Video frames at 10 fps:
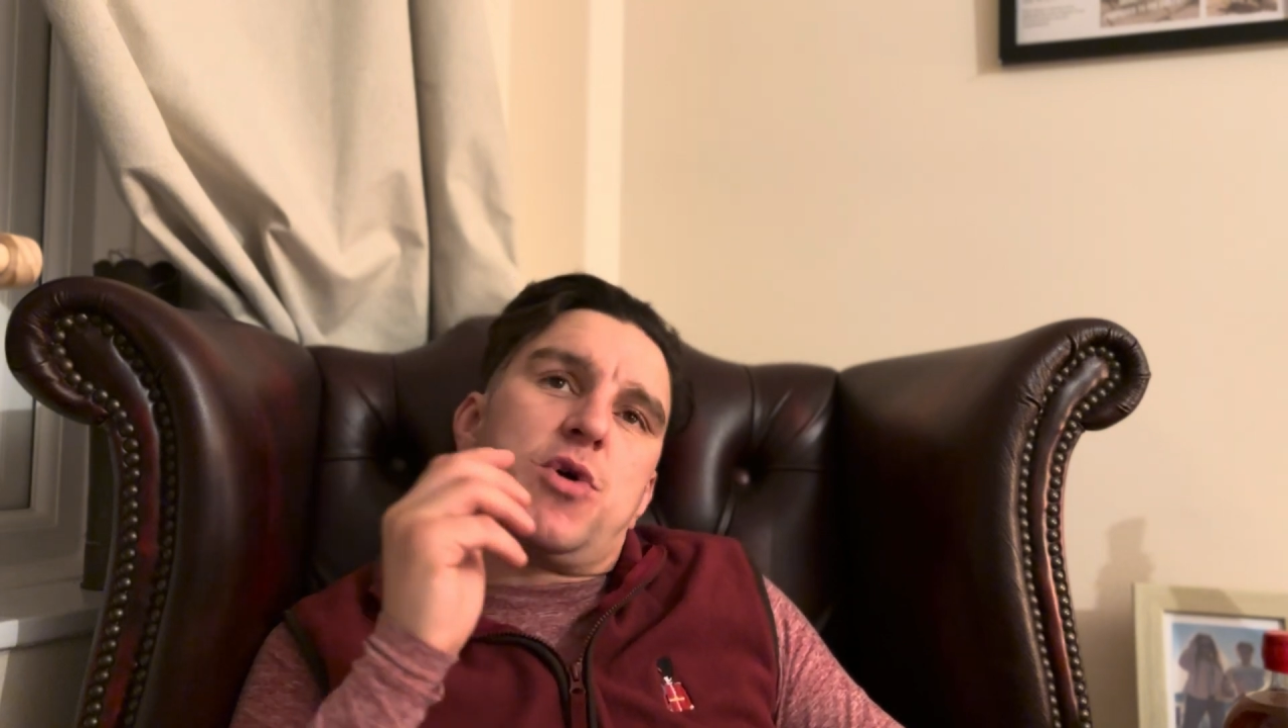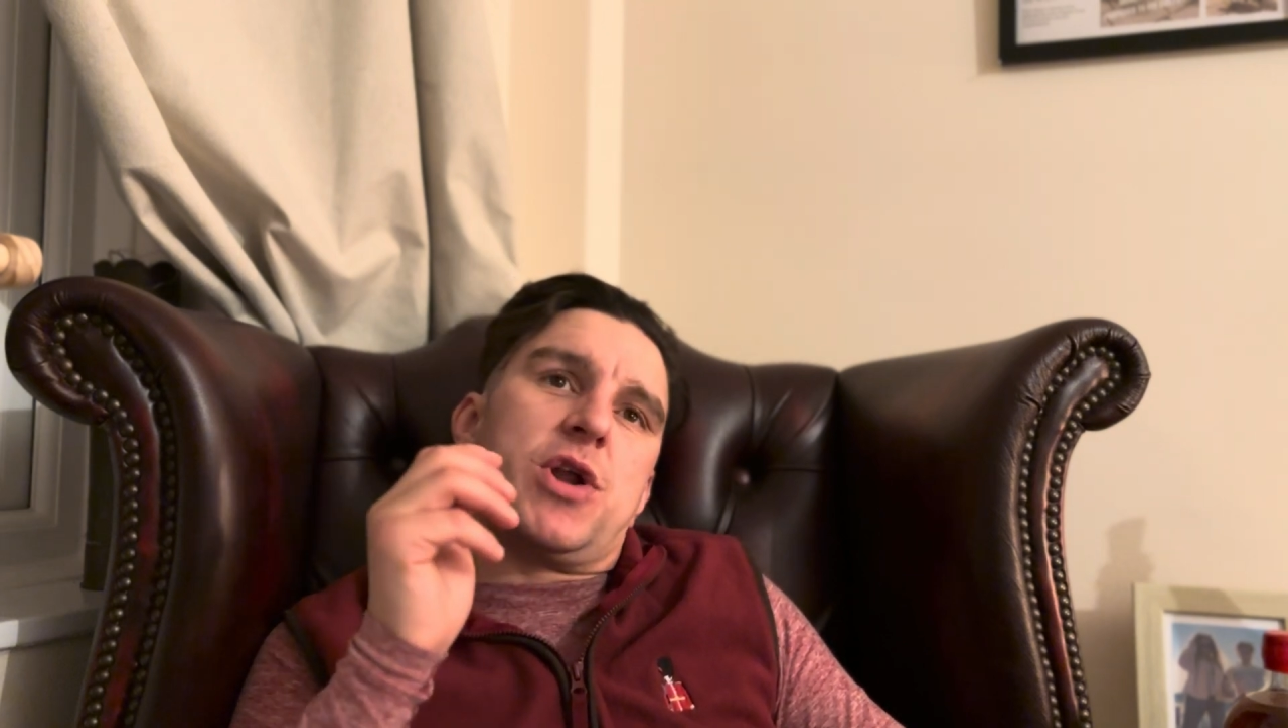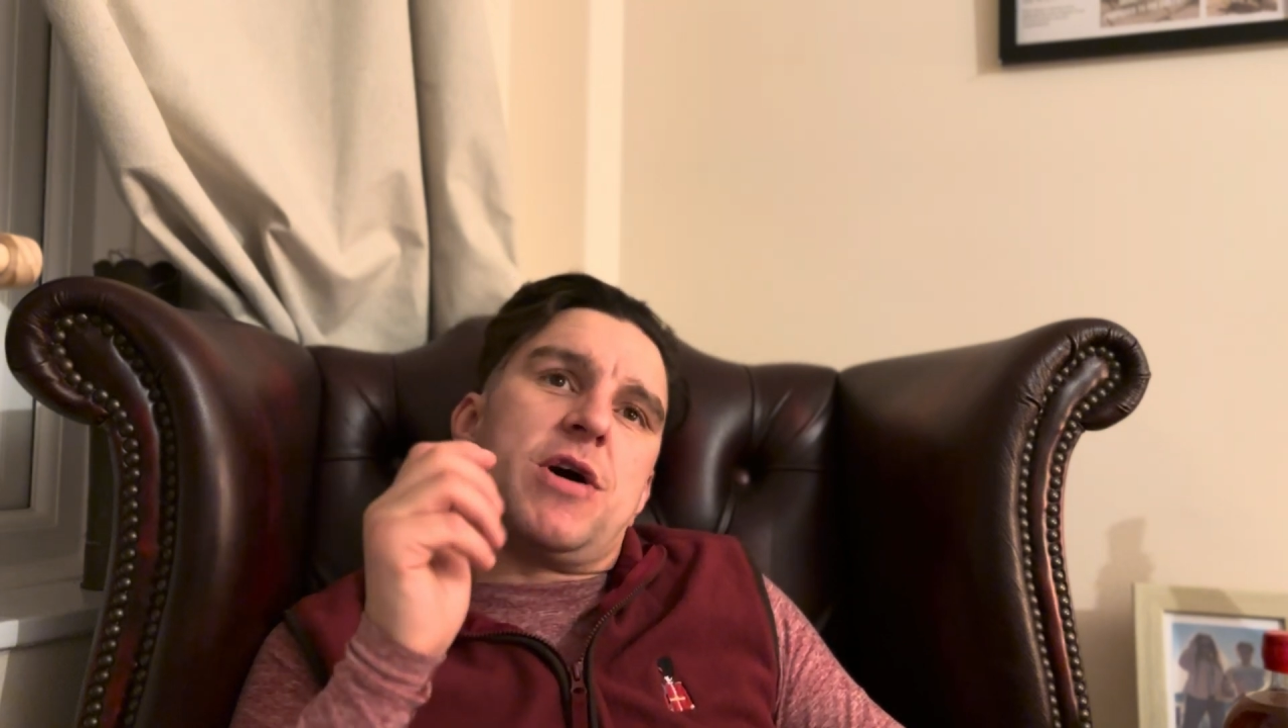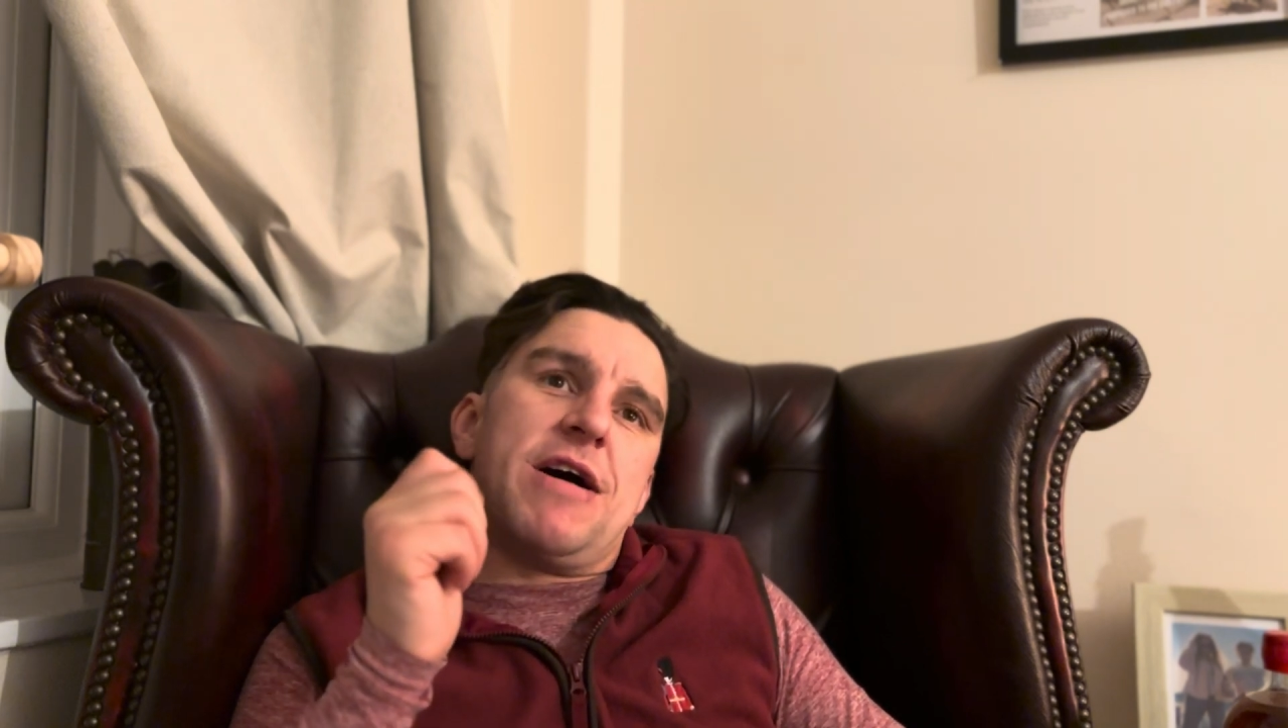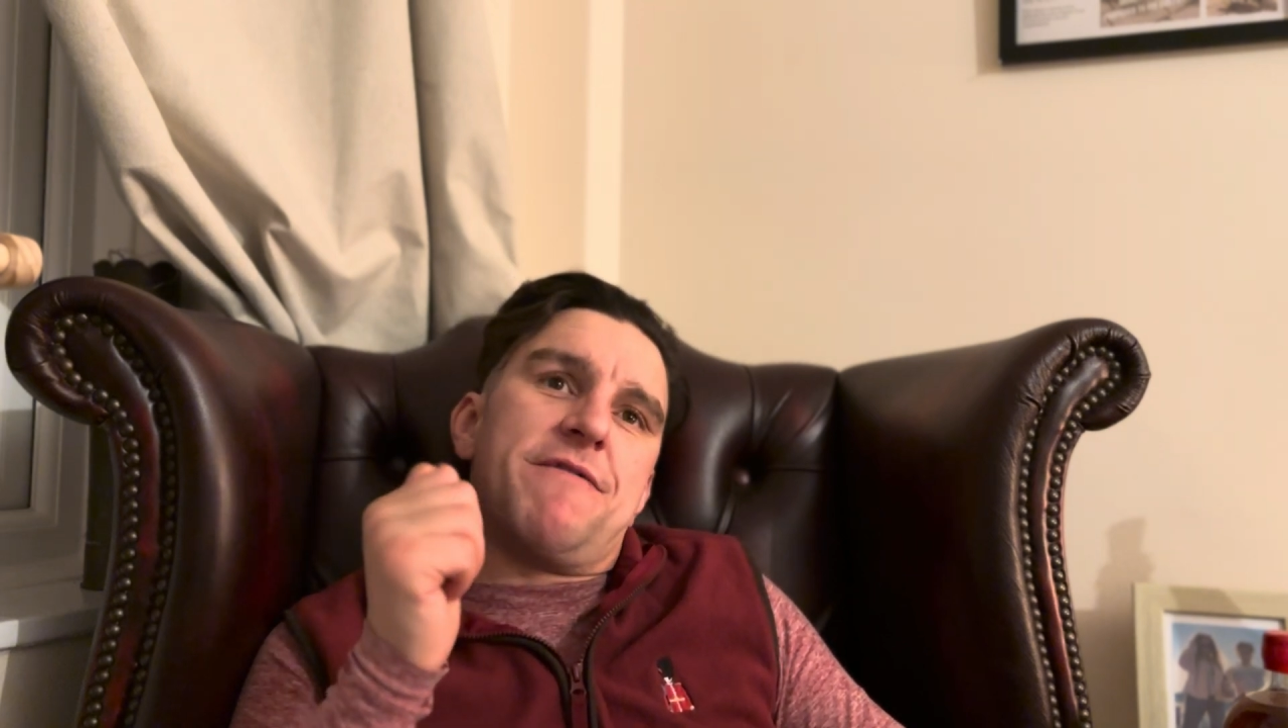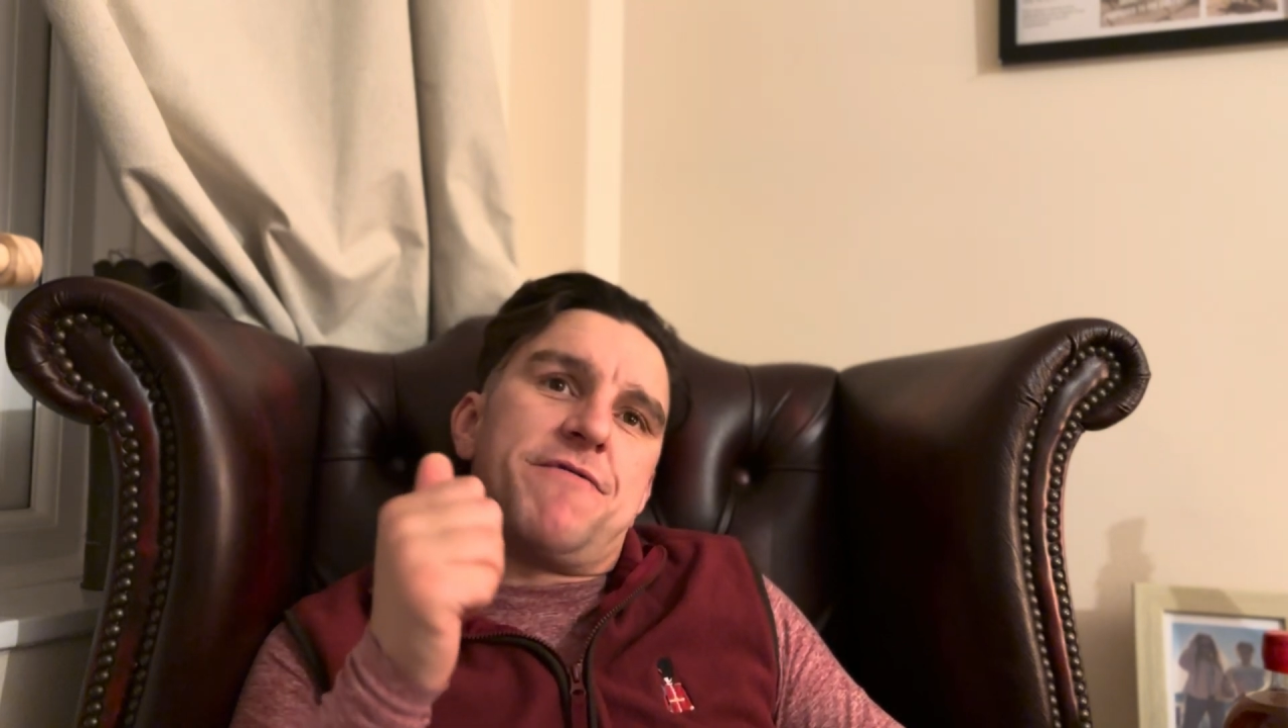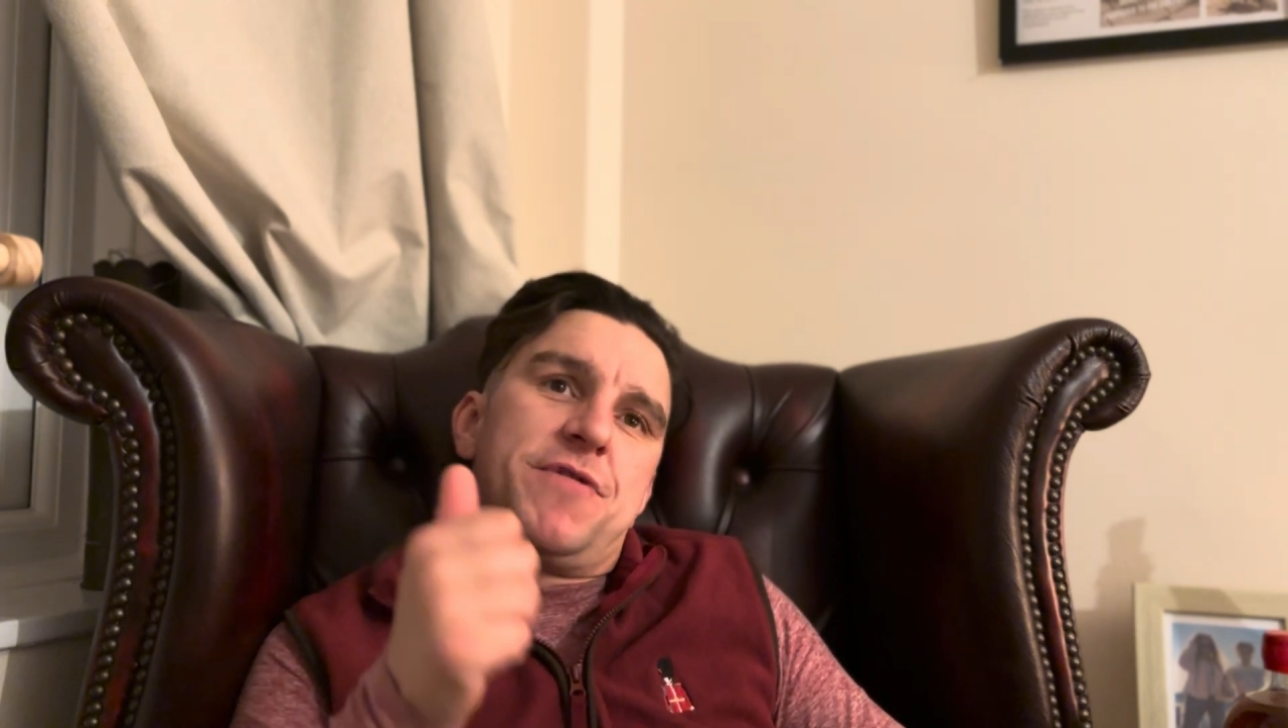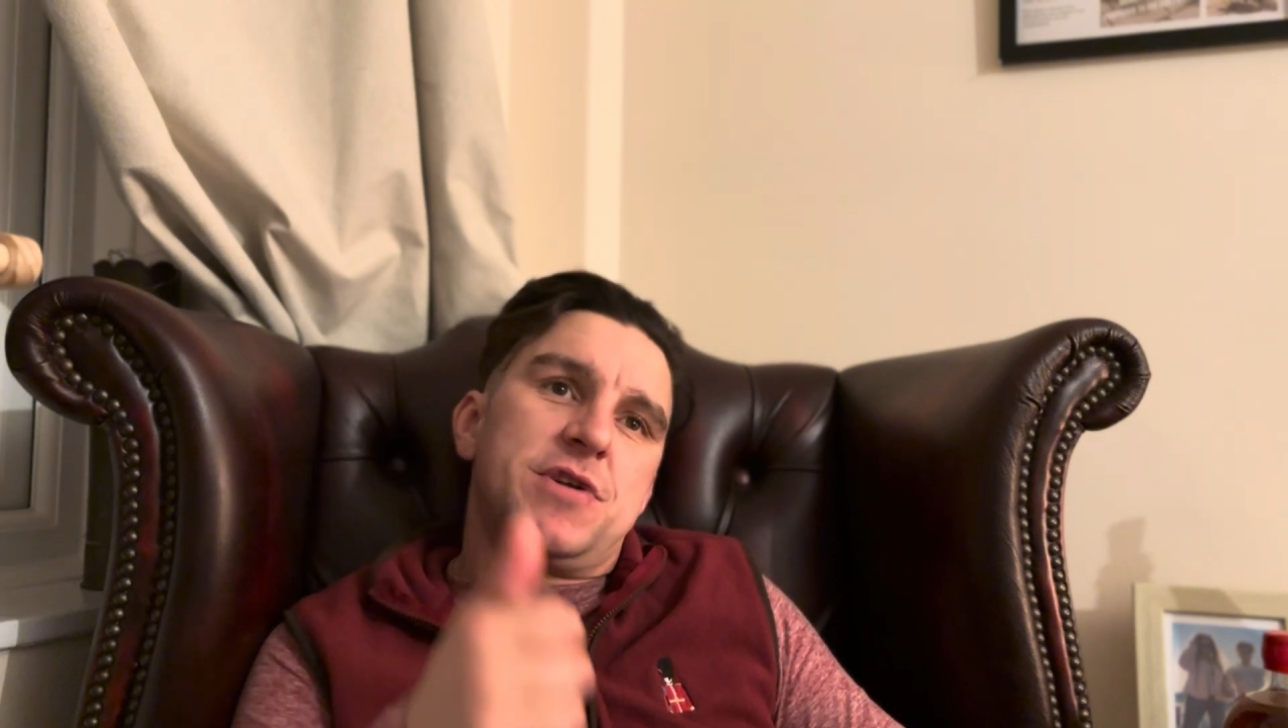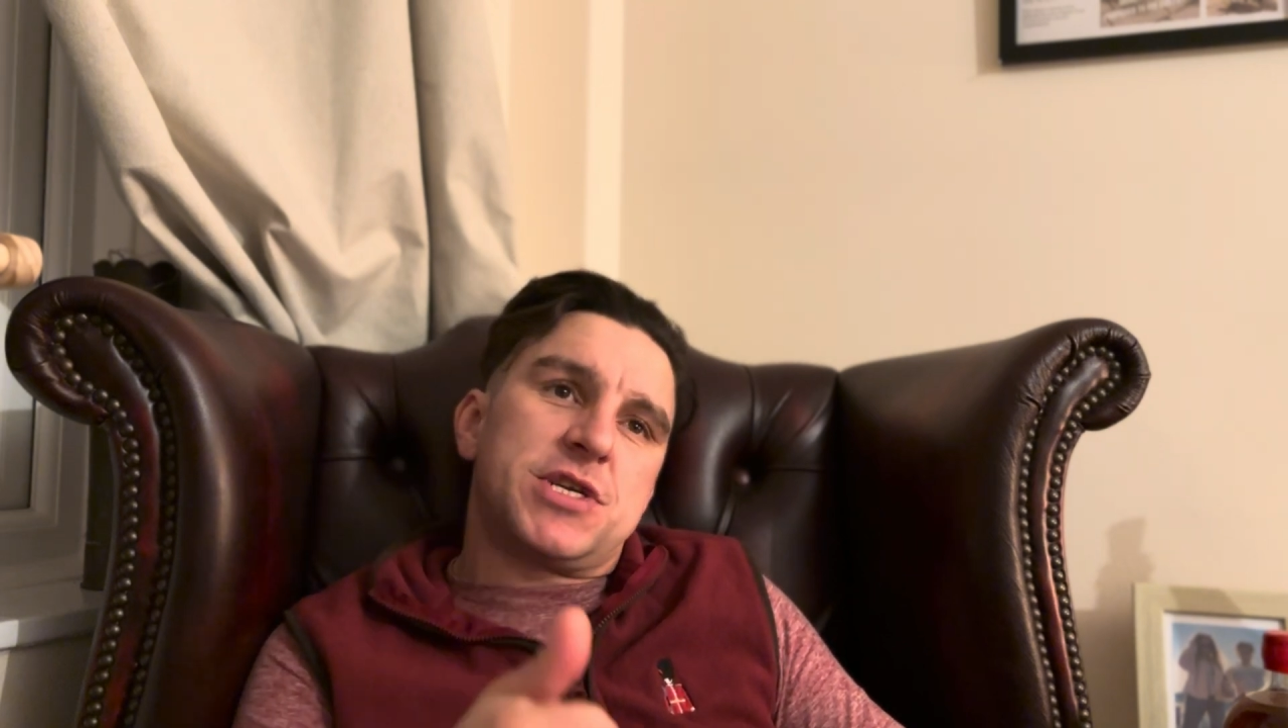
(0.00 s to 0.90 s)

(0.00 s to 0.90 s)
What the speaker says: we're going to have the